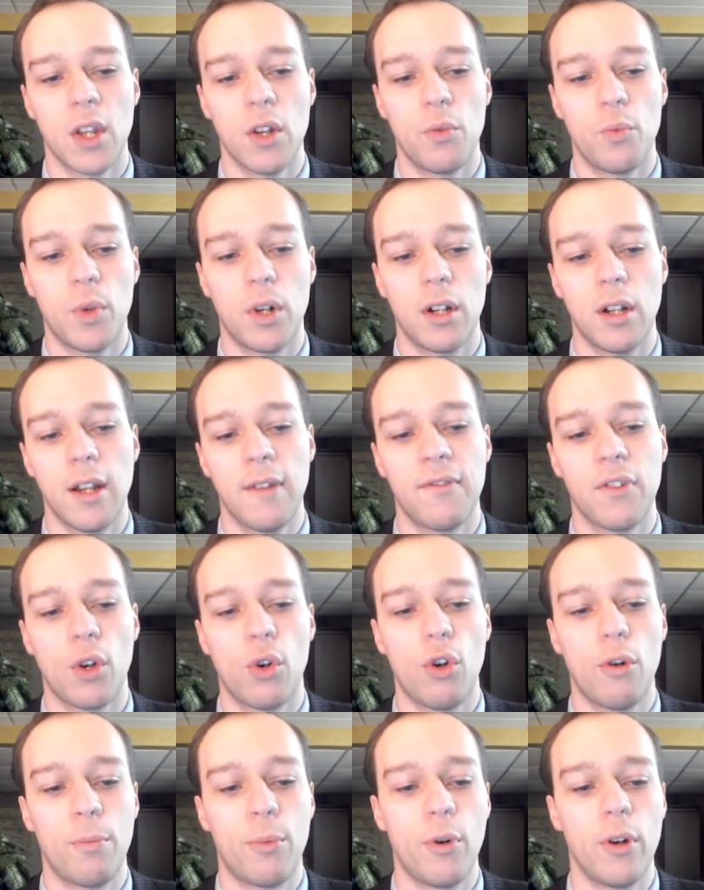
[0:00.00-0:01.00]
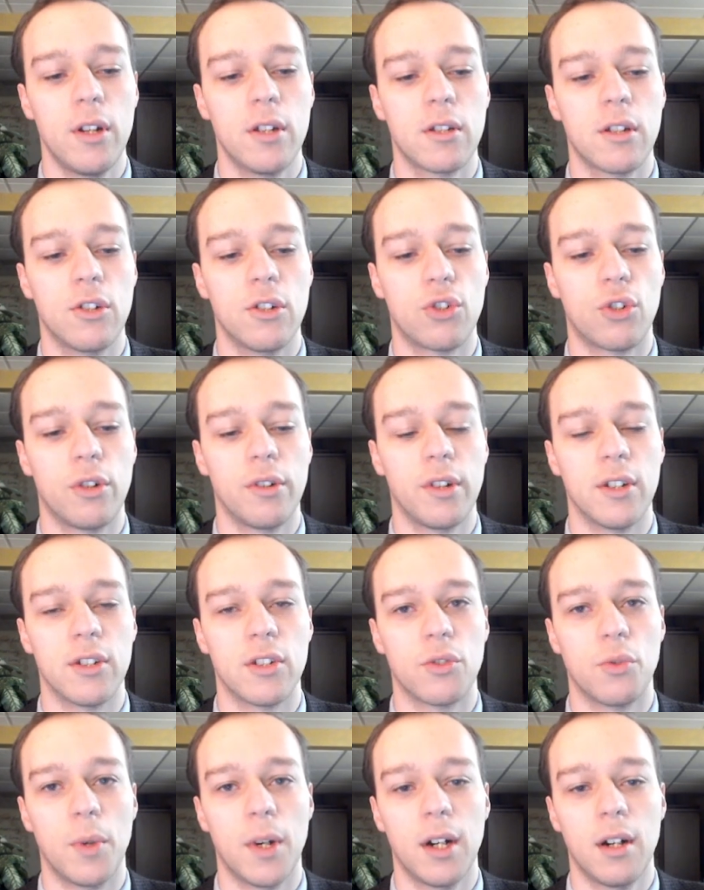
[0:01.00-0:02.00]
well, if the whole point is control this
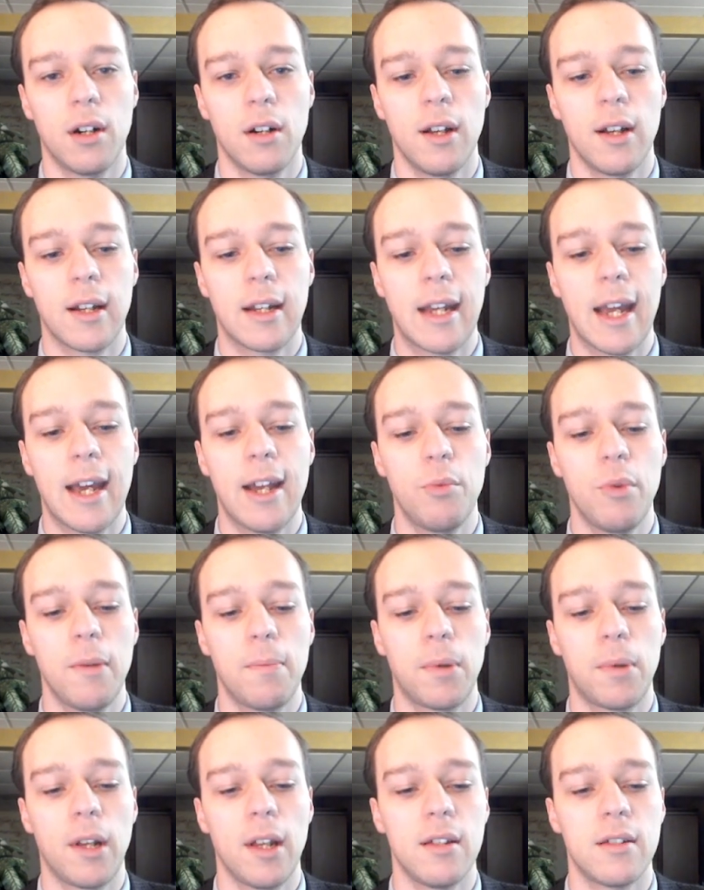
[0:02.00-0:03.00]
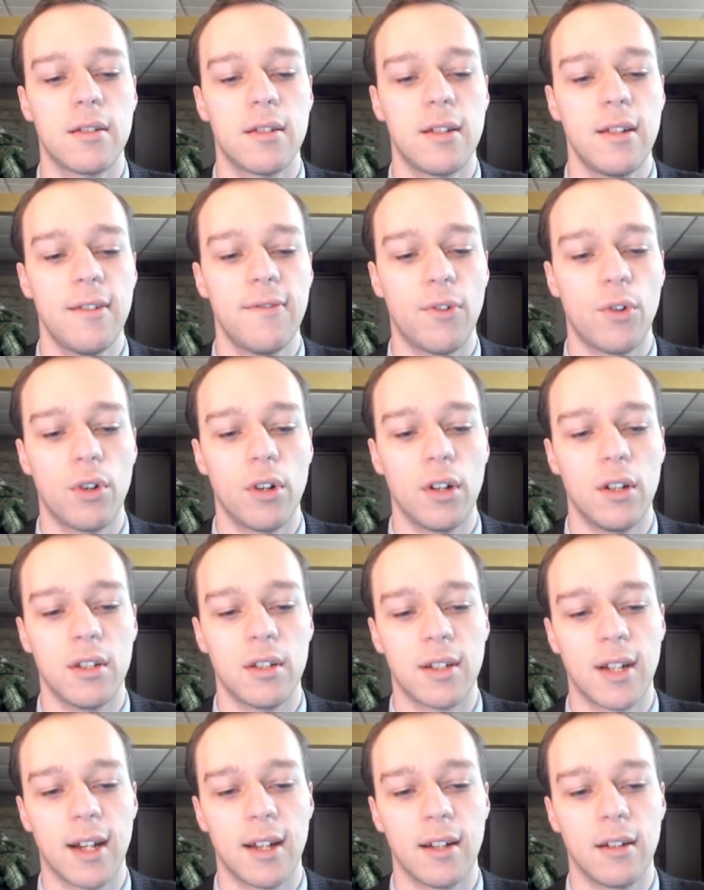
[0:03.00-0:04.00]
square, can we play c4
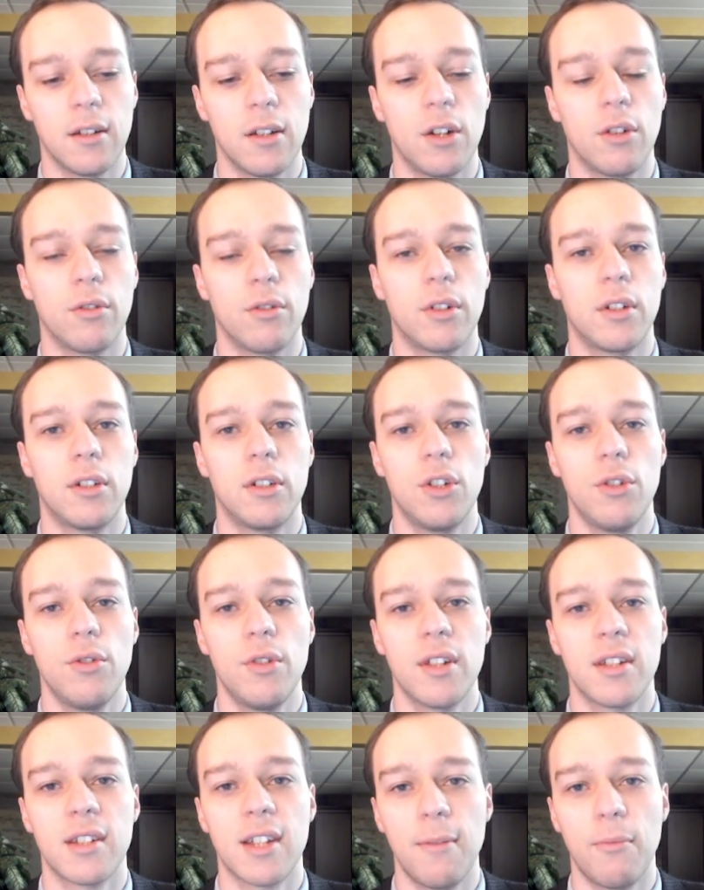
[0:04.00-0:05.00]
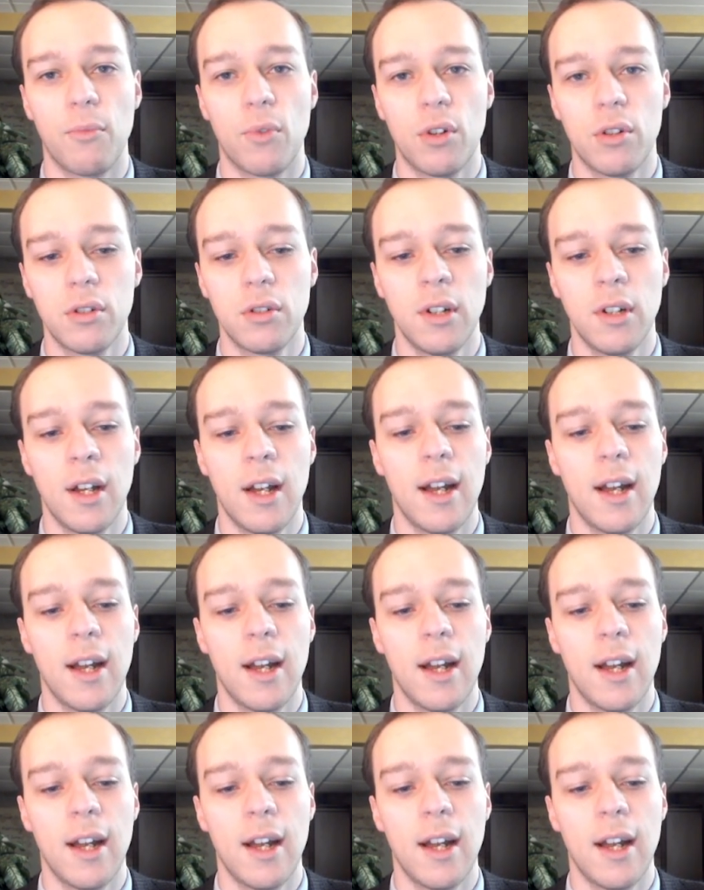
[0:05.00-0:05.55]
instead? You know, do the same role?